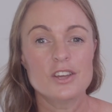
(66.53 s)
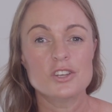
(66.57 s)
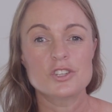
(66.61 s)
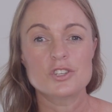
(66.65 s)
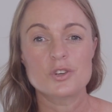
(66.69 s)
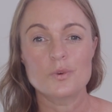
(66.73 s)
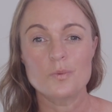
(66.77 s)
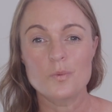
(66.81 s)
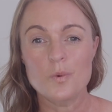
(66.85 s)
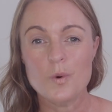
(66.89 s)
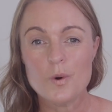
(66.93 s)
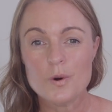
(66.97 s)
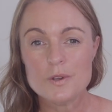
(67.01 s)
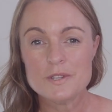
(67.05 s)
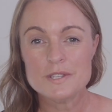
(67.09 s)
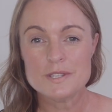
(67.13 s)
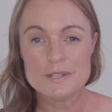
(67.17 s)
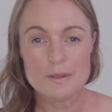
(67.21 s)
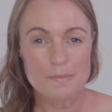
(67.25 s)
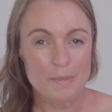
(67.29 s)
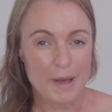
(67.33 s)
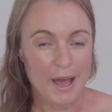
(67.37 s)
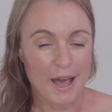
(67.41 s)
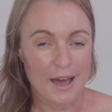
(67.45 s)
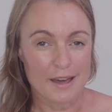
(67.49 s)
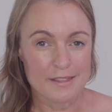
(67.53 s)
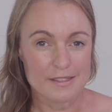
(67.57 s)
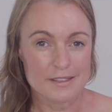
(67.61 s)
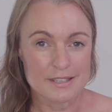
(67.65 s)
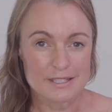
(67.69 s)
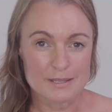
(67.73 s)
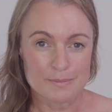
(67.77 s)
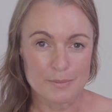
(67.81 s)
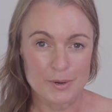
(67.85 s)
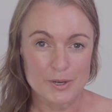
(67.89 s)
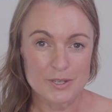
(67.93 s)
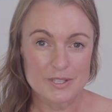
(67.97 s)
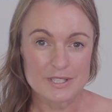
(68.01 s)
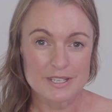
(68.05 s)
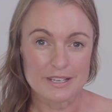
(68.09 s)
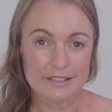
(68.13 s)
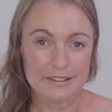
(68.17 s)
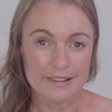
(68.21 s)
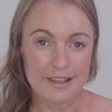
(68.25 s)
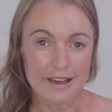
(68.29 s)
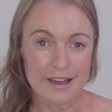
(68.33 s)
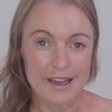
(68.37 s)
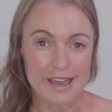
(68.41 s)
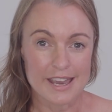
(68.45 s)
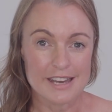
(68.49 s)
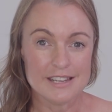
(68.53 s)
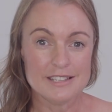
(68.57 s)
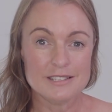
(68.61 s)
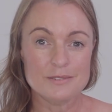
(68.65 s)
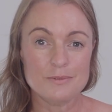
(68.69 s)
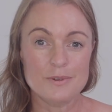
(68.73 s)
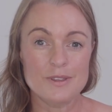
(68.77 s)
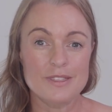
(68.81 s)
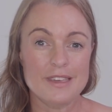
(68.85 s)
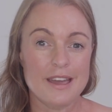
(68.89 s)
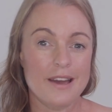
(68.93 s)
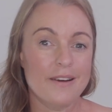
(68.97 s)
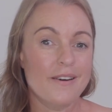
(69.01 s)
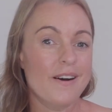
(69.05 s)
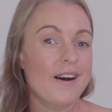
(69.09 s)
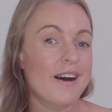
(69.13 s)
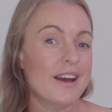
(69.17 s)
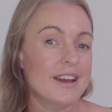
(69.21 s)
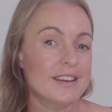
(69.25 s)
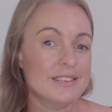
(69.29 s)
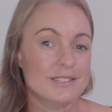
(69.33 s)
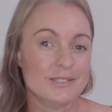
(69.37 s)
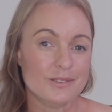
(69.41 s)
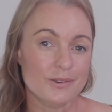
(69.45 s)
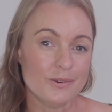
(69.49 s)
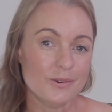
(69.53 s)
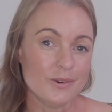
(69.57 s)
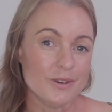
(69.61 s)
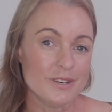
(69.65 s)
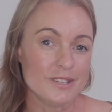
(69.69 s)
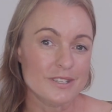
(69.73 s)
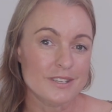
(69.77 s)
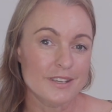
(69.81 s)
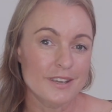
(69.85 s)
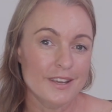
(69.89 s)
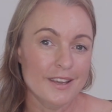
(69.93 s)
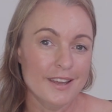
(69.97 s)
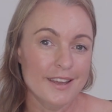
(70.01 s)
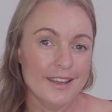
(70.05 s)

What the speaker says: towards the path that's most aligned with our highest good.